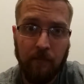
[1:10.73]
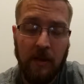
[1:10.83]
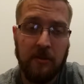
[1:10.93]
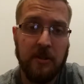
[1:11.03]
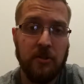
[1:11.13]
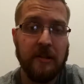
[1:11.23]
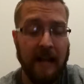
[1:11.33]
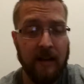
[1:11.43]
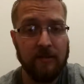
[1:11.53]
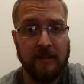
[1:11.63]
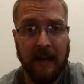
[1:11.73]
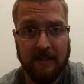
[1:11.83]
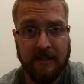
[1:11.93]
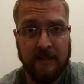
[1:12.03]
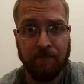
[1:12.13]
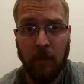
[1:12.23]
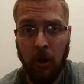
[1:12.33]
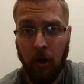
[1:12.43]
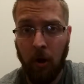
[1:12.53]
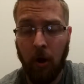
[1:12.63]
These greenhouse gases
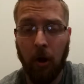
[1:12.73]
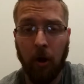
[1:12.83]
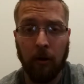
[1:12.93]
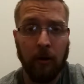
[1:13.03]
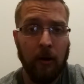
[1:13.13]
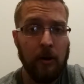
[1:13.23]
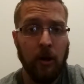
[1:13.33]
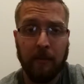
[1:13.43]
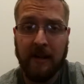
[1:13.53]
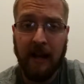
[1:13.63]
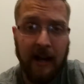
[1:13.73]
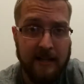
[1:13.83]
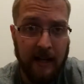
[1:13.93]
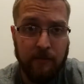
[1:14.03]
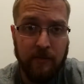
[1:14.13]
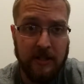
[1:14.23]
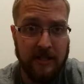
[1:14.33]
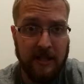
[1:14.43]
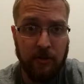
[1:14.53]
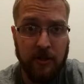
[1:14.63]
are carbon dioxide, which is
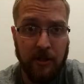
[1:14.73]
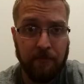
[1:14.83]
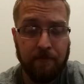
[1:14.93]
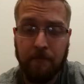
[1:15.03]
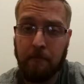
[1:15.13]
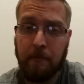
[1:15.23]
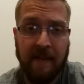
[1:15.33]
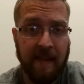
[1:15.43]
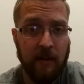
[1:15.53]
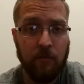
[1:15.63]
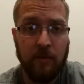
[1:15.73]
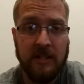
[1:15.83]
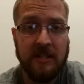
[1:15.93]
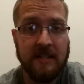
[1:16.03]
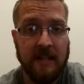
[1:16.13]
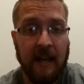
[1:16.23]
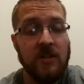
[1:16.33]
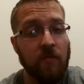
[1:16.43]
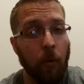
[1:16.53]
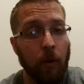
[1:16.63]
CO2, methane, which is
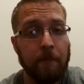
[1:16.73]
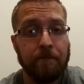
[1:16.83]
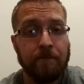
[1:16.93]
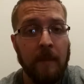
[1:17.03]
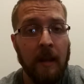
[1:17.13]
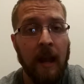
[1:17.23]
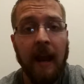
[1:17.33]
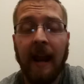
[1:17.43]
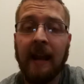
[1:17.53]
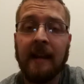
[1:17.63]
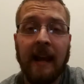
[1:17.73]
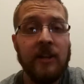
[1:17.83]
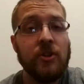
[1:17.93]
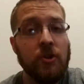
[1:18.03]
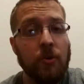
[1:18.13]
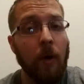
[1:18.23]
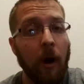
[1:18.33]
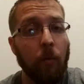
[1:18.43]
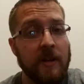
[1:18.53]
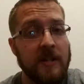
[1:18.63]
CH4, and
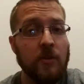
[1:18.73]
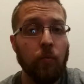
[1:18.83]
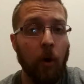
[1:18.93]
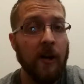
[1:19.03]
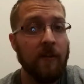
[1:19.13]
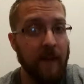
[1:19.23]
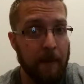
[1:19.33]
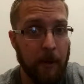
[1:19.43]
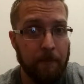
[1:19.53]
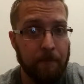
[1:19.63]
H2O, which is water vapor.